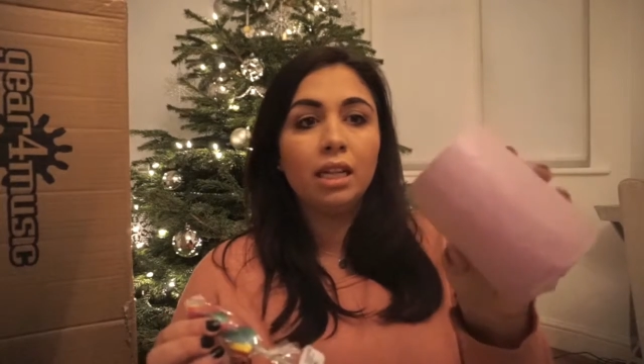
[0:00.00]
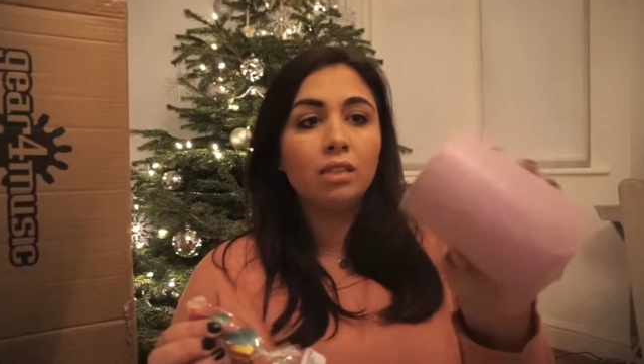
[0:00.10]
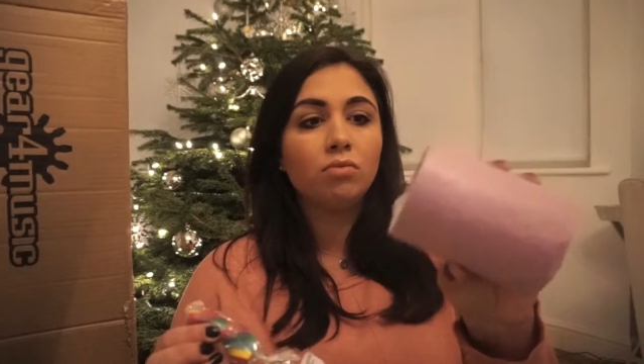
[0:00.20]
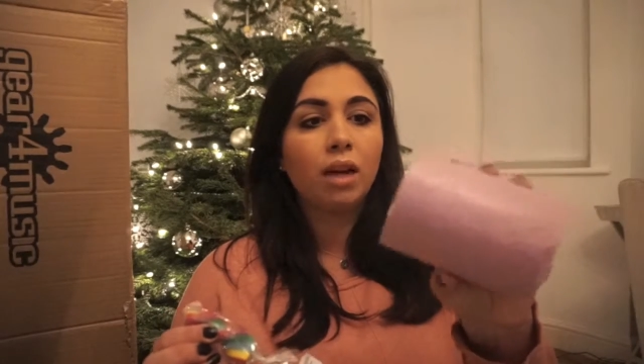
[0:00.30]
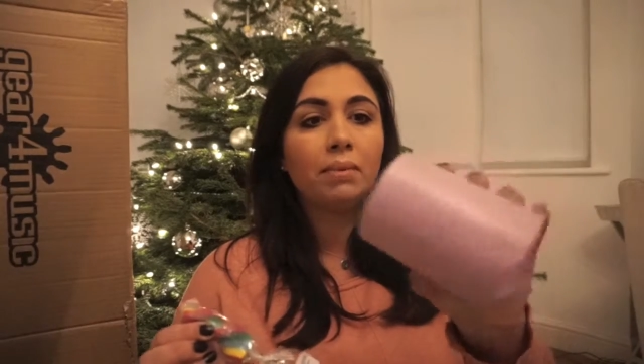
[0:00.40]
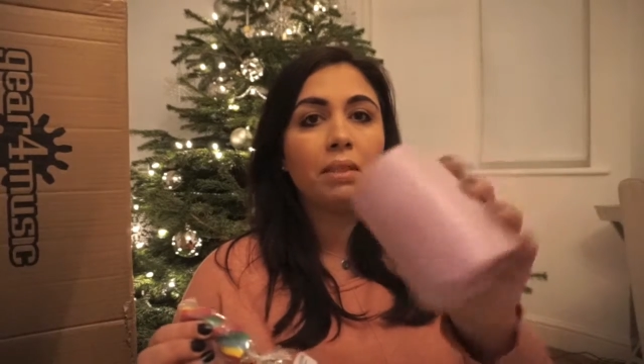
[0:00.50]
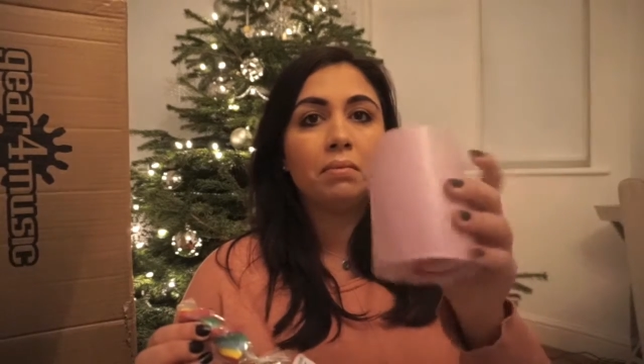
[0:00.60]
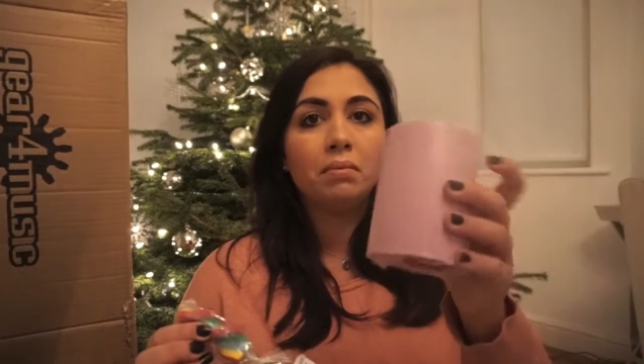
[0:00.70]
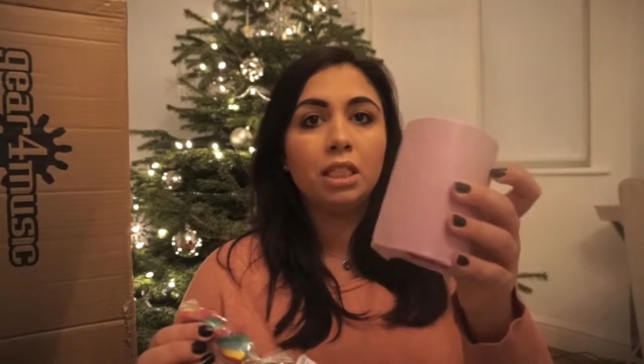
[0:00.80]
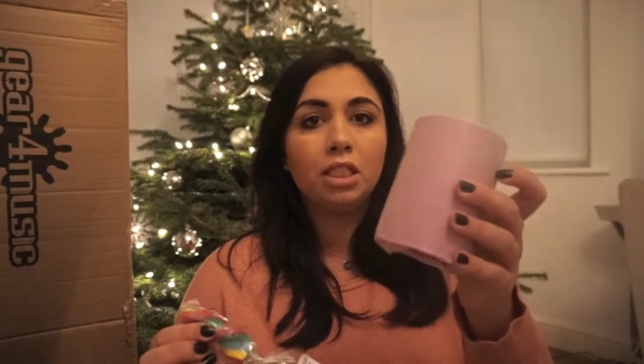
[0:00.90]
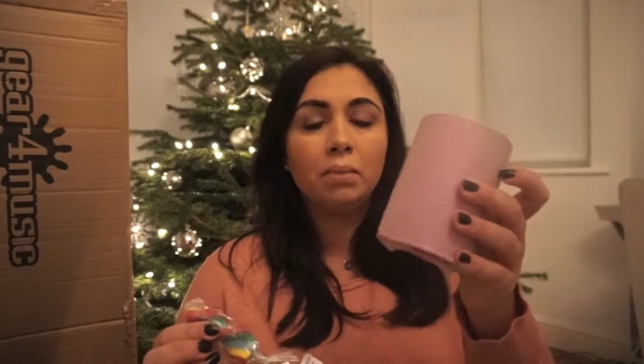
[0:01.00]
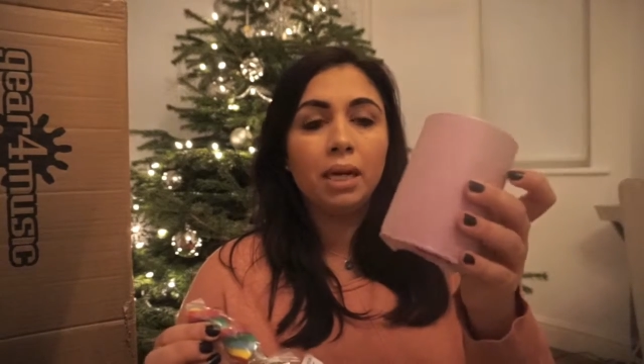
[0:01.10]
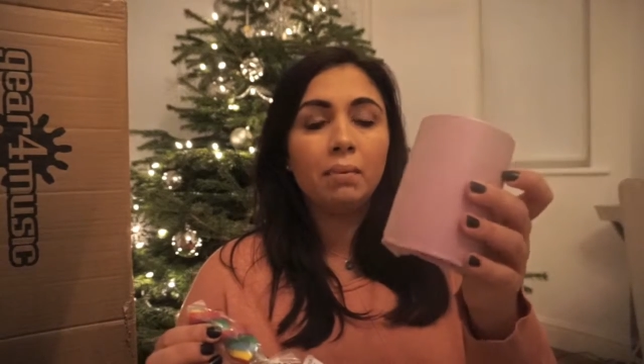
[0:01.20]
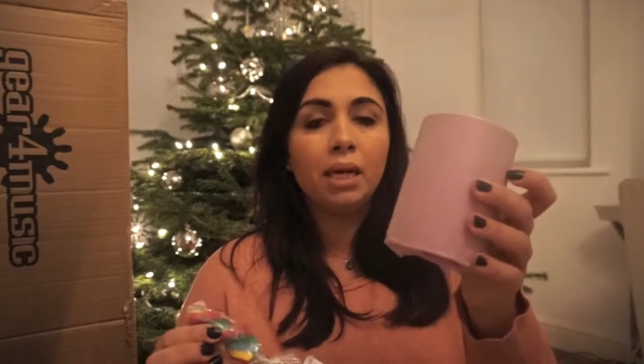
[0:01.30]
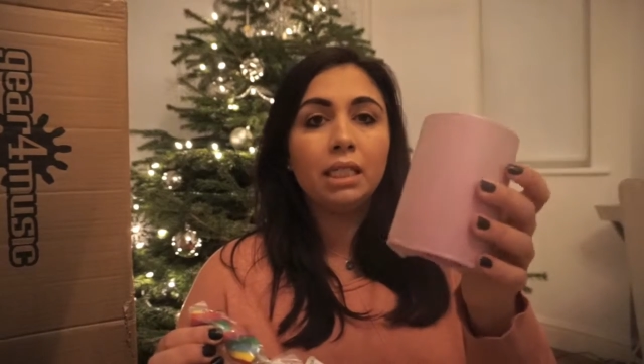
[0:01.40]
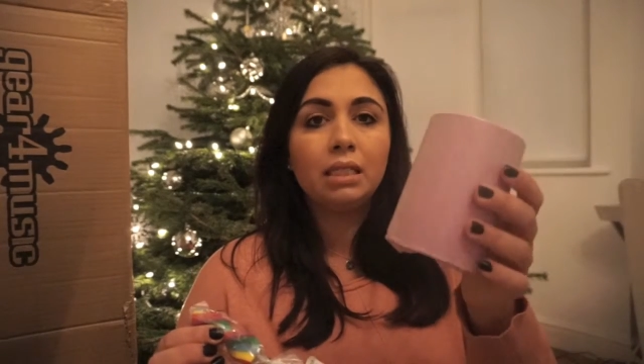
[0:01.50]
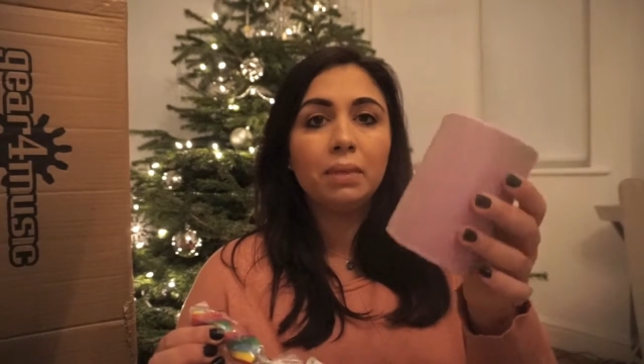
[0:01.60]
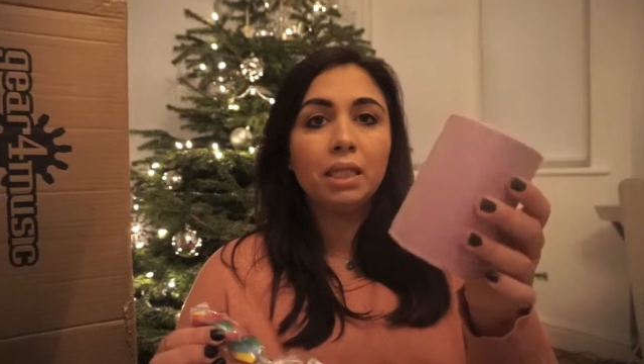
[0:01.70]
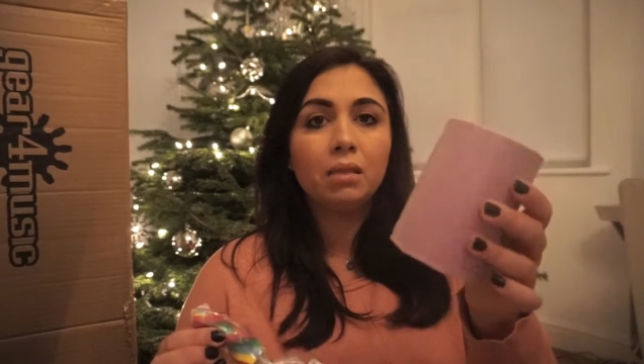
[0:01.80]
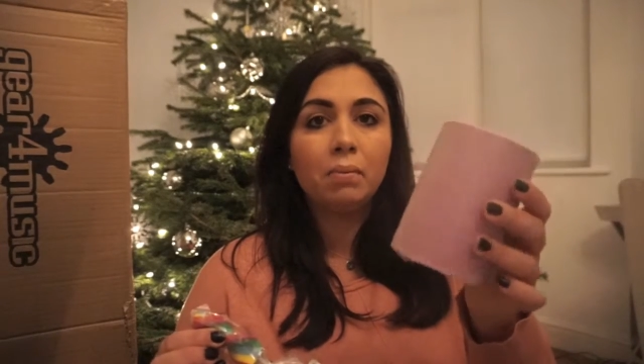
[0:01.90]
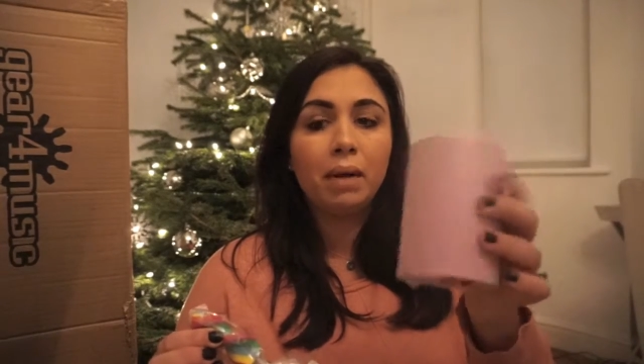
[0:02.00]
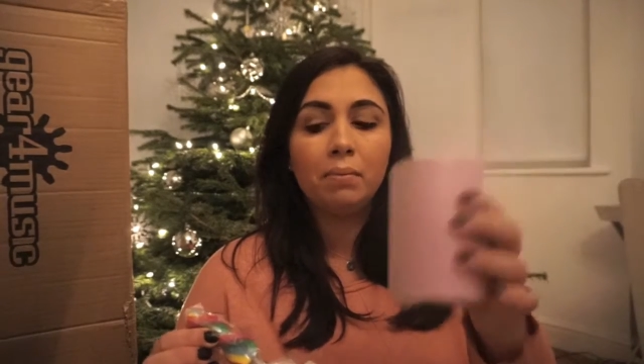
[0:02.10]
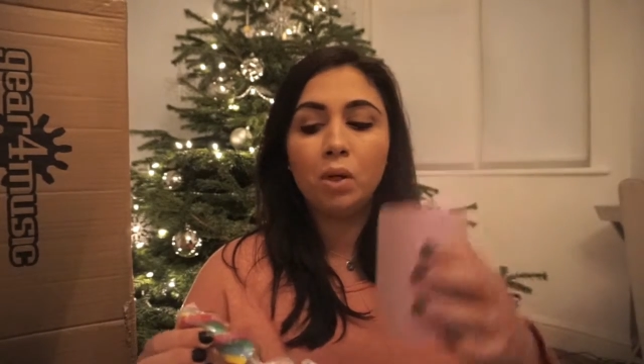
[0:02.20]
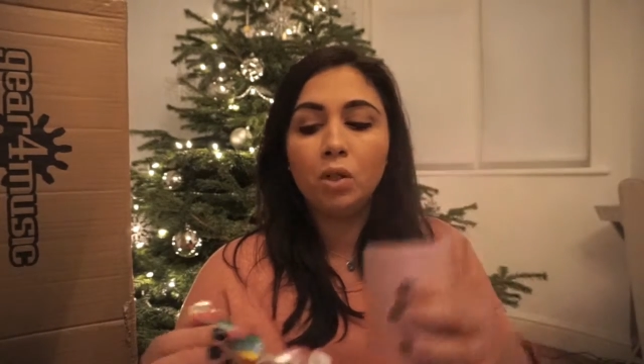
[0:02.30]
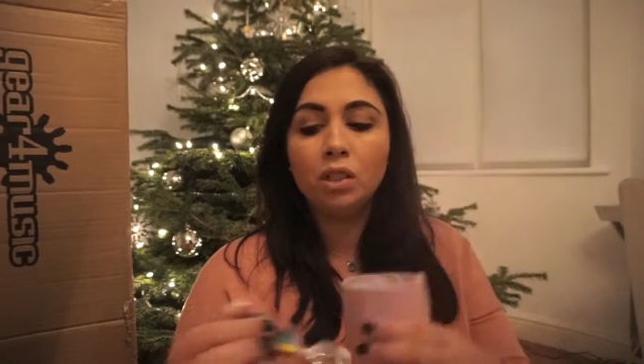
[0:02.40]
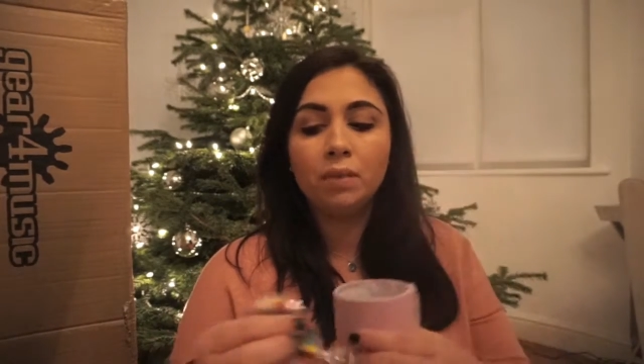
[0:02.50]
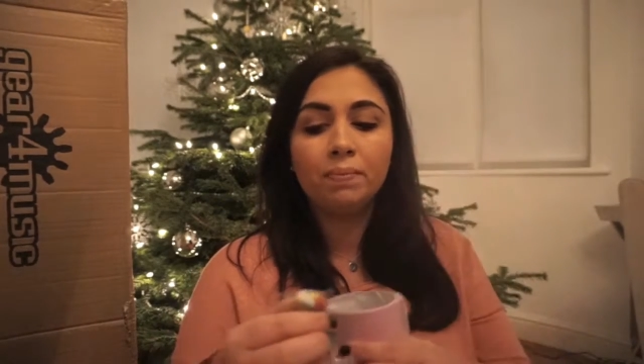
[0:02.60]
it's wrapped in tissue paper, a Smiggle pen pot,